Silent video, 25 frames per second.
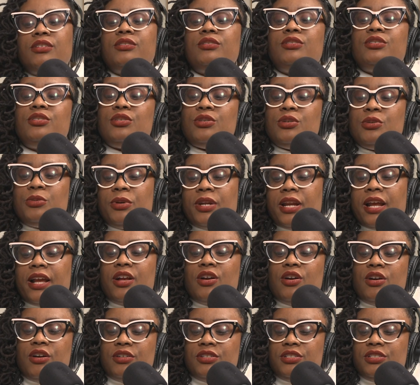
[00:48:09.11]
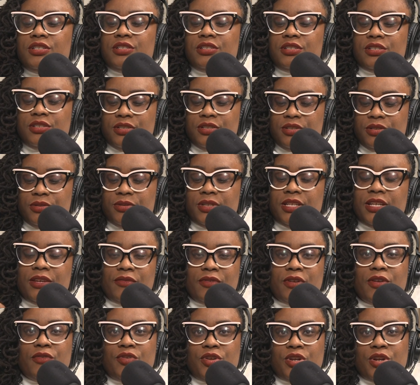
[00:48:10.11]
do what I called you to do,
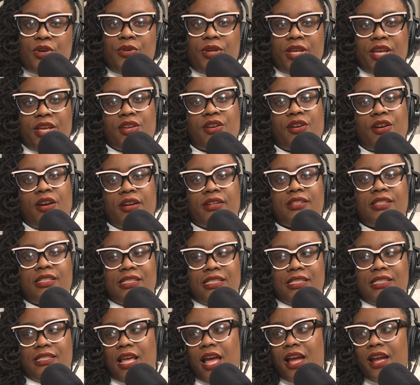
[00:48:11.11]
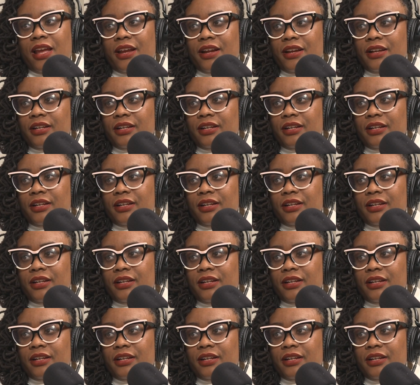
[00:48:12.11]
even if you don't get your heart's desire?